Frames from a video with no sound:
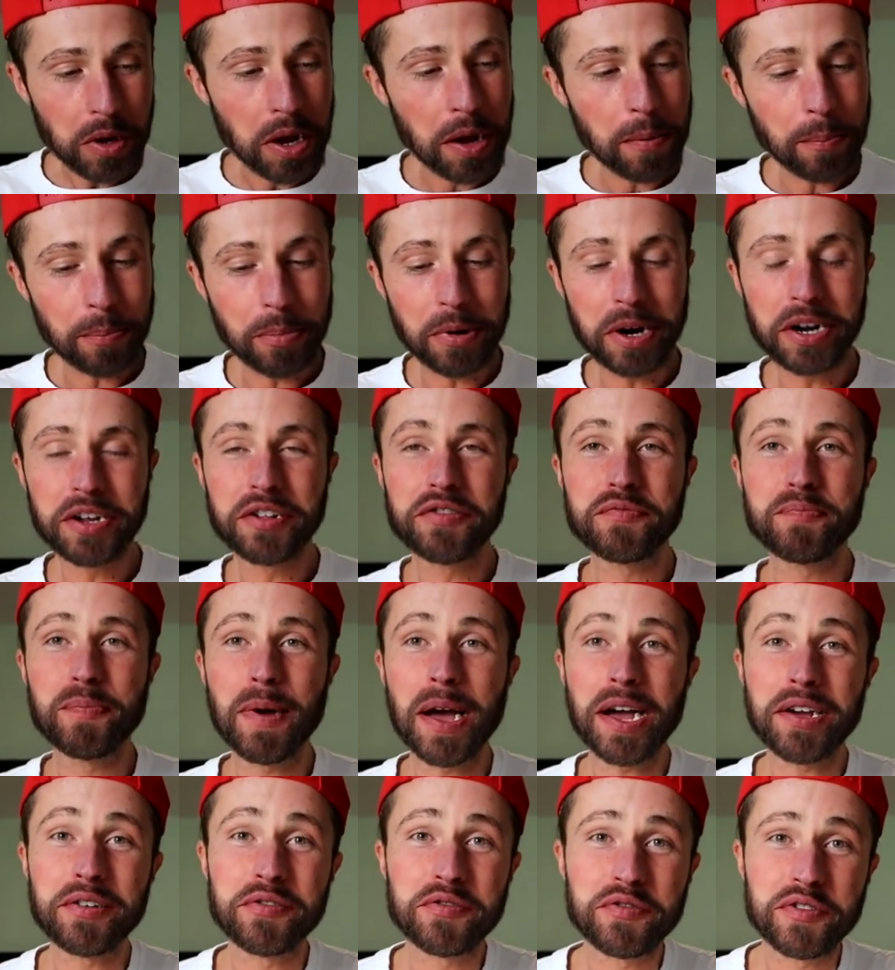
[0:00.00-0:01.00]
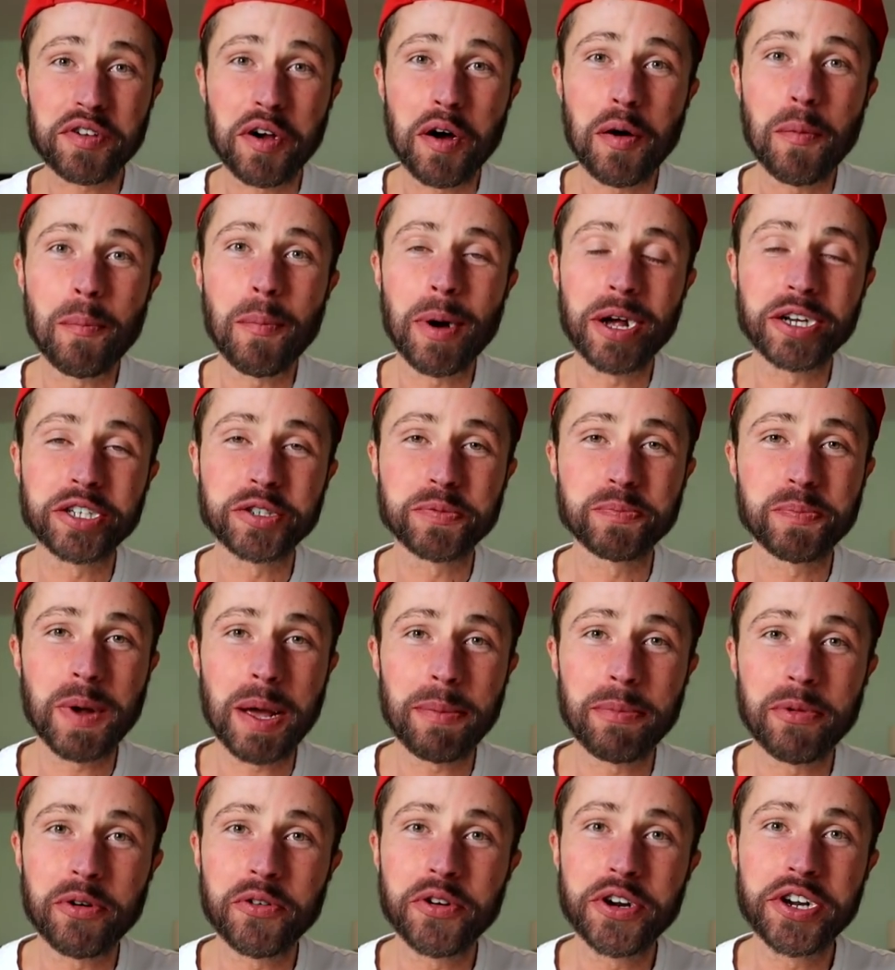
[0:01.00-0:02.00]
And brings back so much
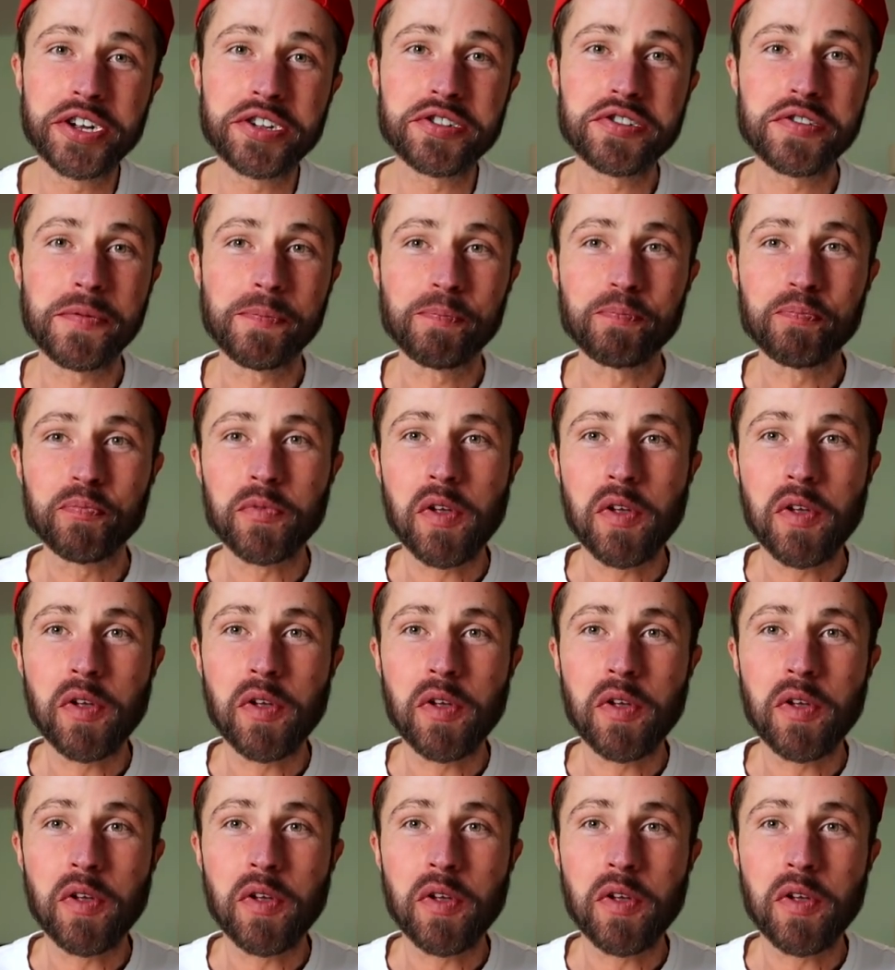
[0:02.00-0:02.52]
memories.